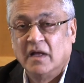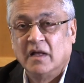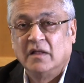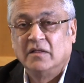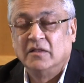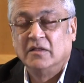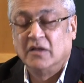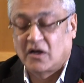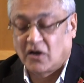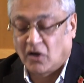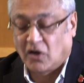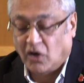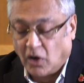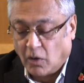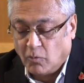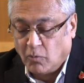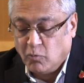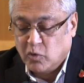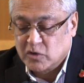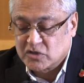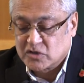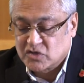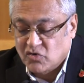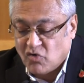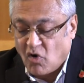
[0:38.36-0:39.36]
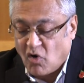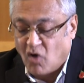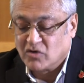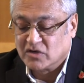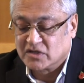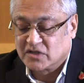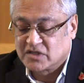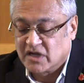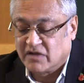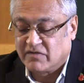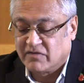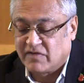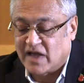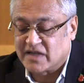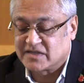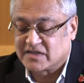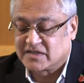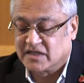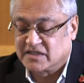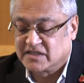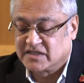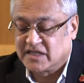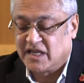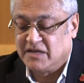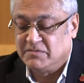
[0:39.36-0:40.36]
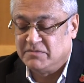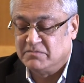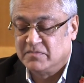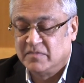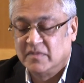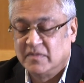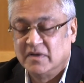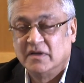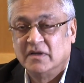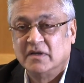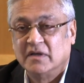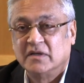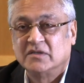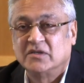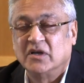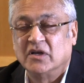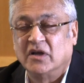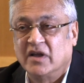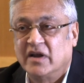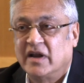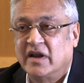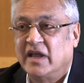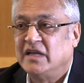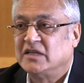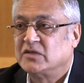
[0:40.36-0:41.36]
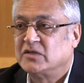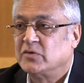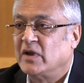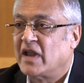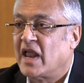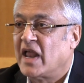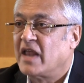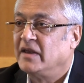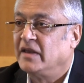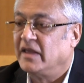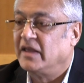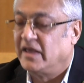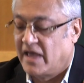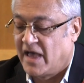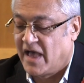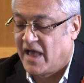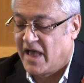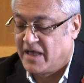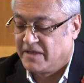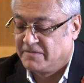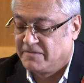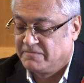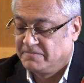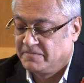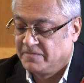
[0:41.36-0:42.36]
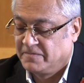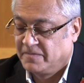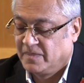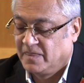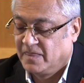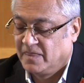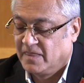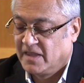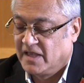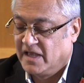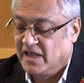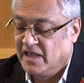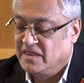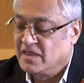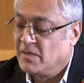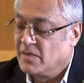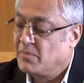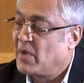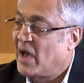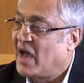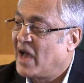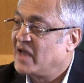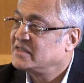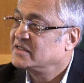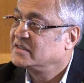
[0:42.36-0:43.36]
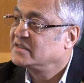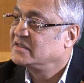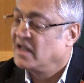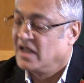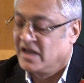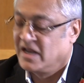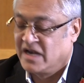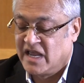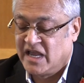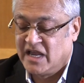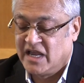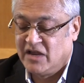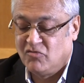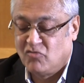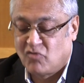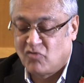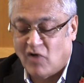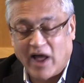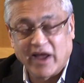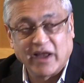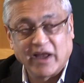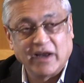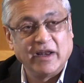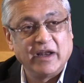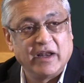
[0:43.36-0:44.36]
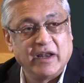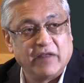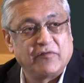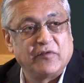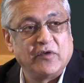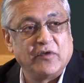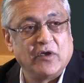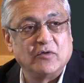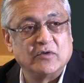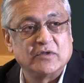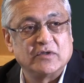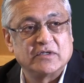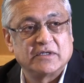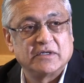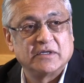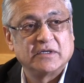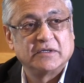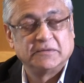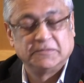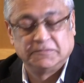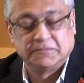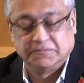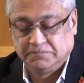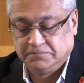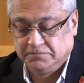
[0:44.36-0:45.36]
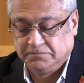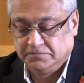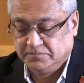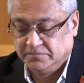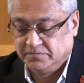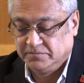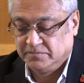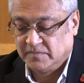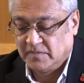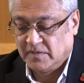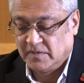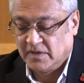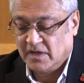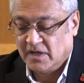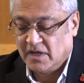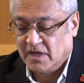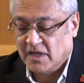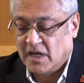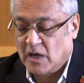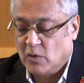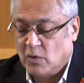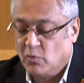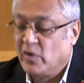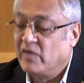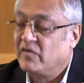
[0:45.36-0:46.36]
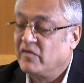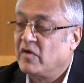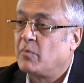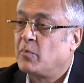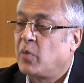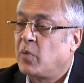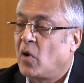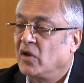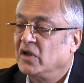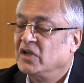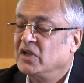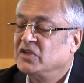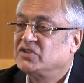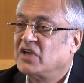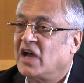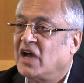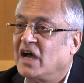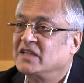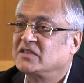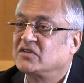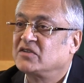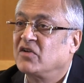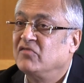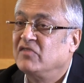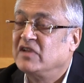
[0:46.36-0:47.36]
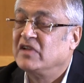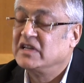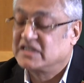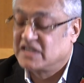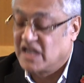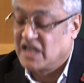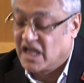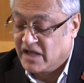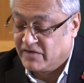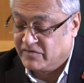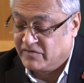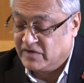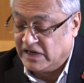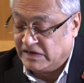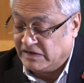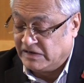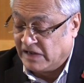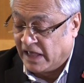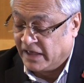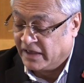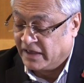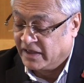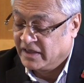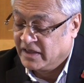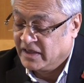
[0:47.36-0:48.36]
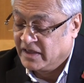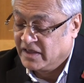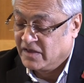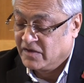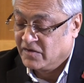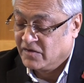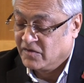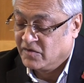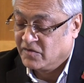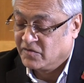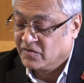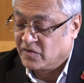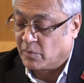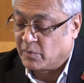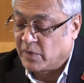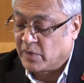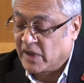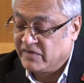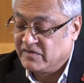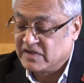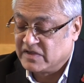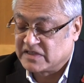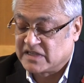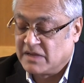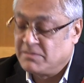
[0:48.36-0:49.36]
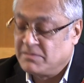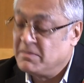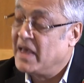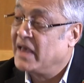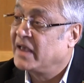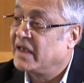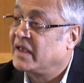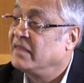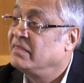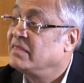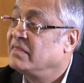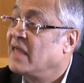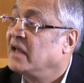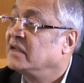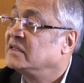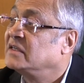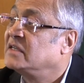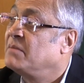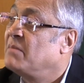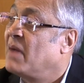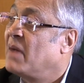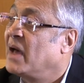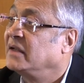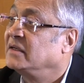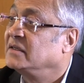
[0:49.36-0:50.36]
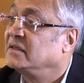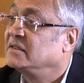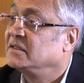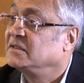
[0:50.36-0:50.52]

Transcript: The club was wrong to have asked Azeem to agree to an NDA in the past, and he rightly refused. And we've apologised unreservedly for previously making that demand.